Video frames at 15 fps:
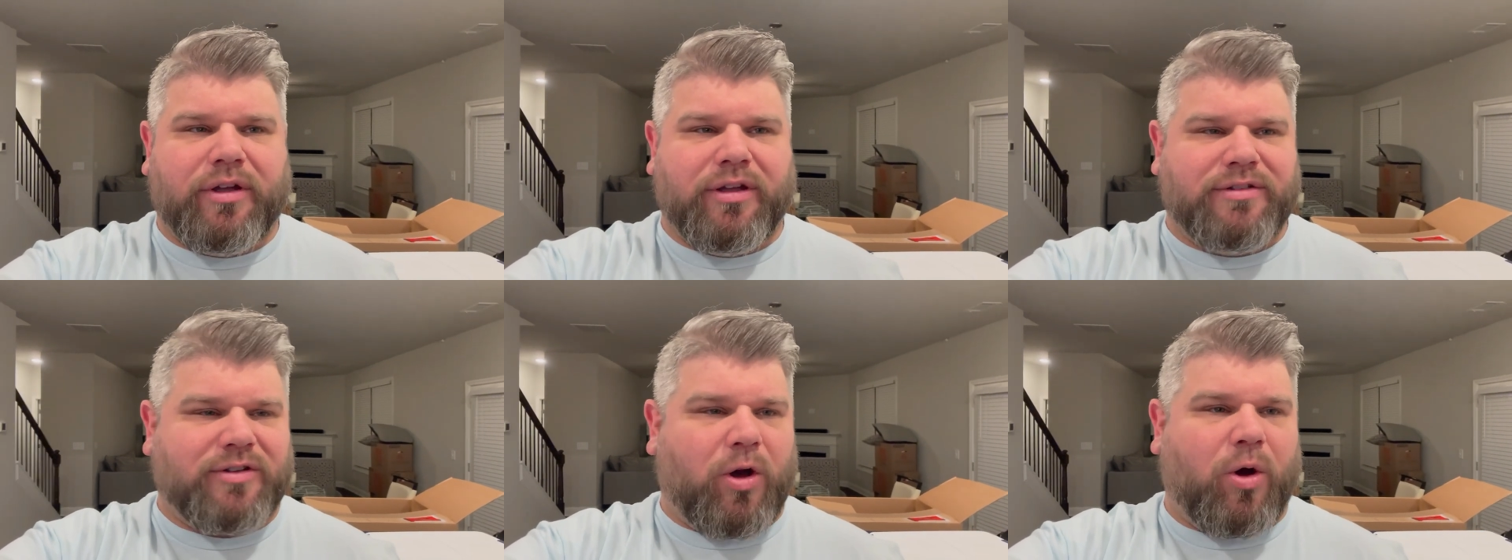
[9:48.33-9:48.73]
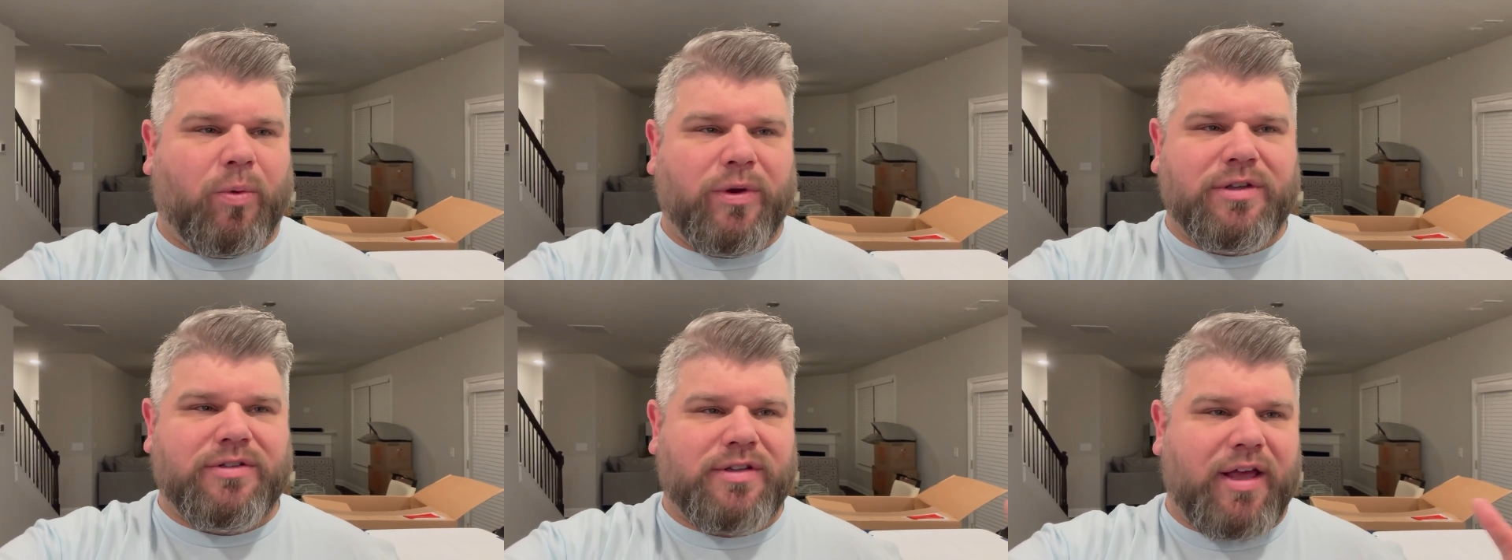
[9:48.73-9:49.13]
It's
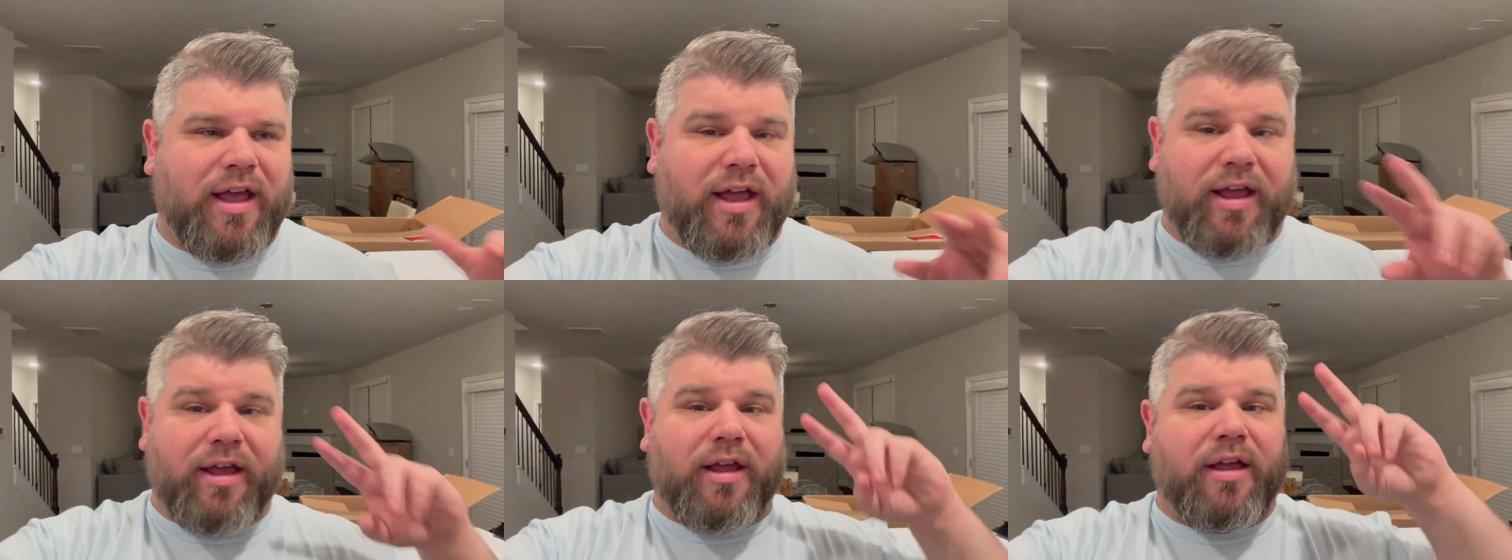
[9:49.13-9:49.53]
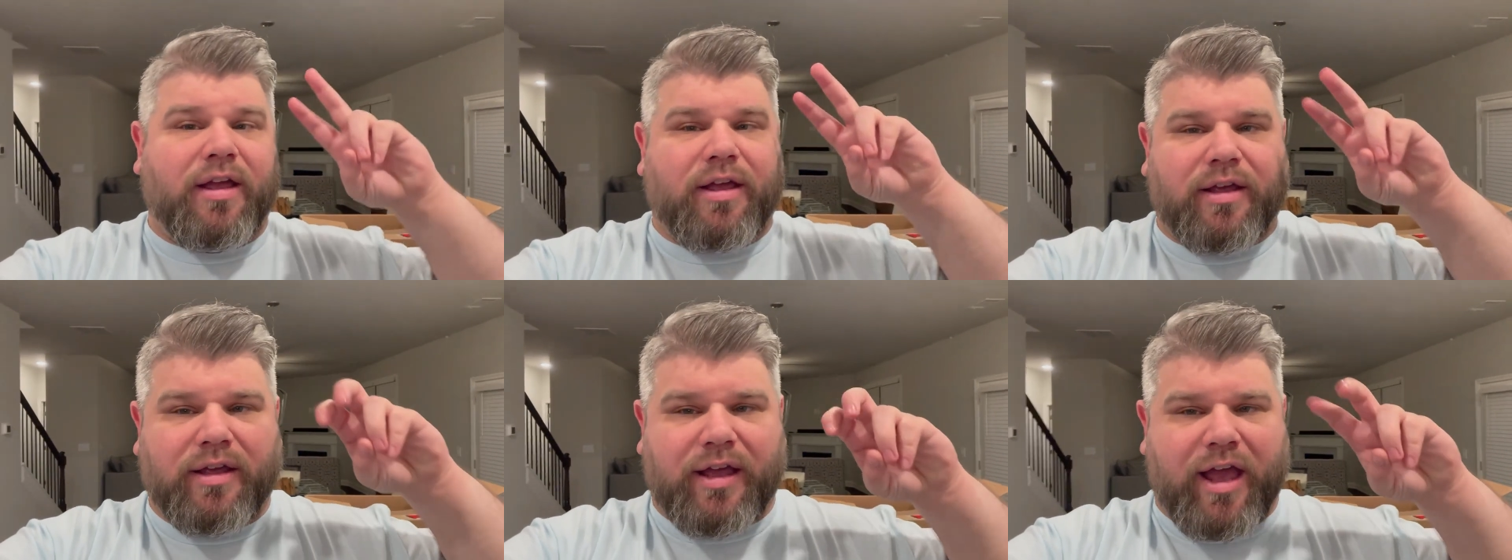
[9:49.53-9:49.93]
always a
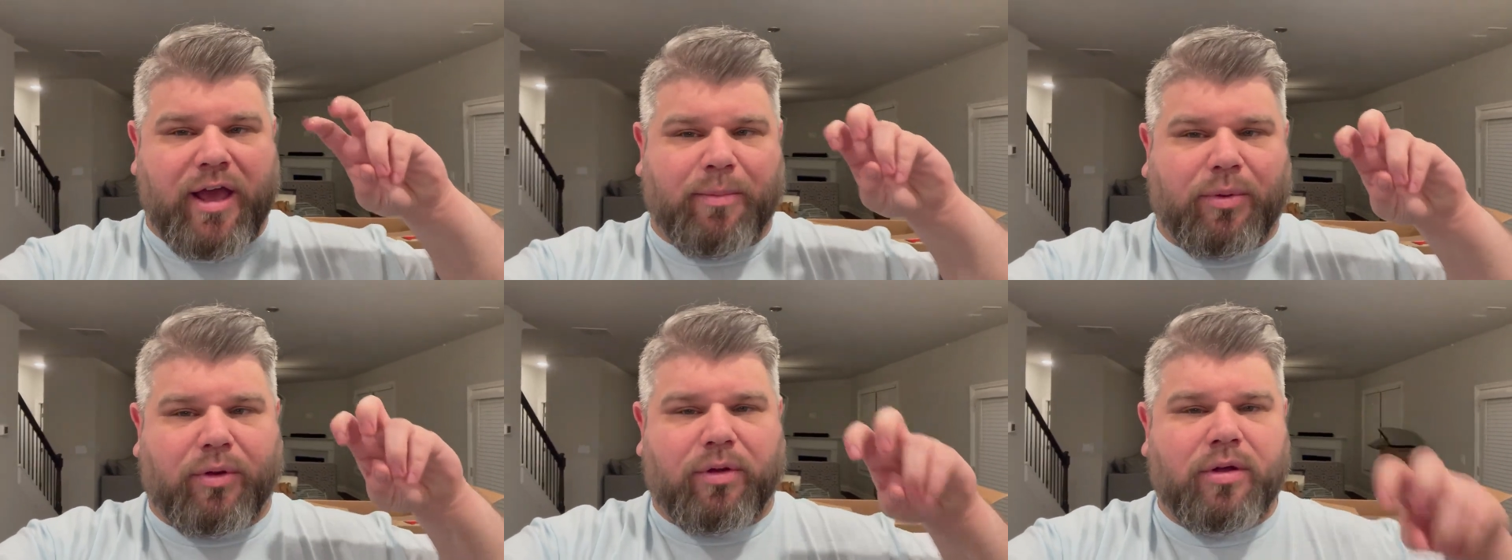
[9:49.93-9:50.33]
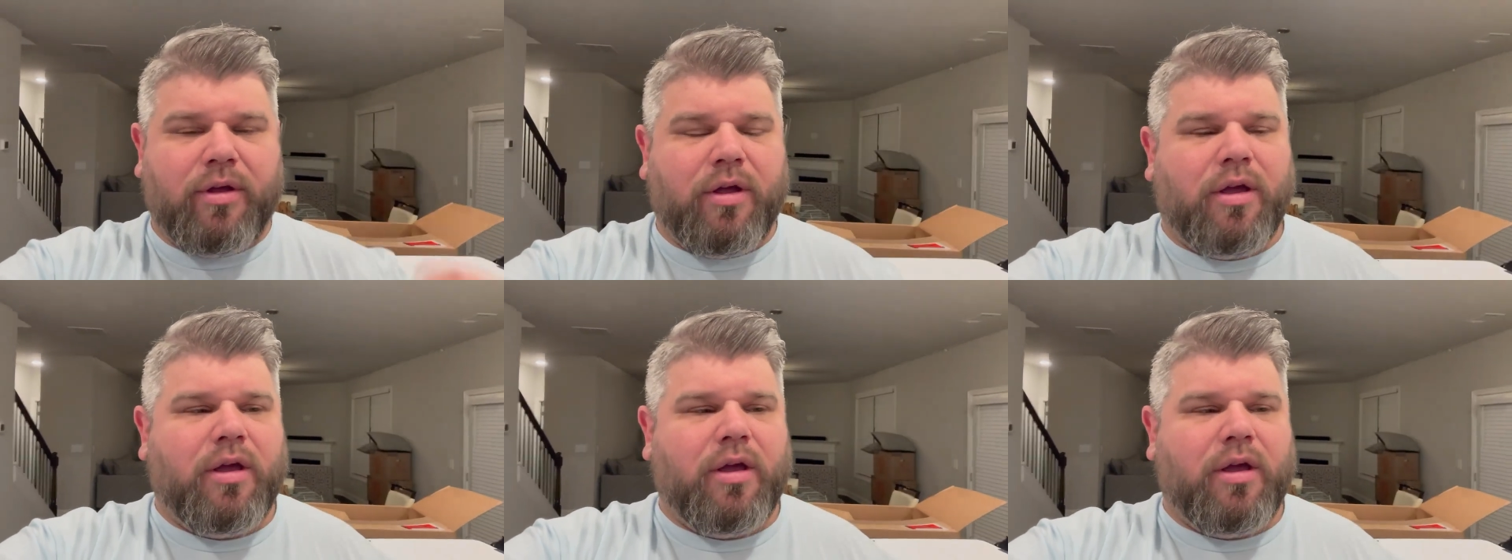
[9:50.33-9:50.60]
gamble,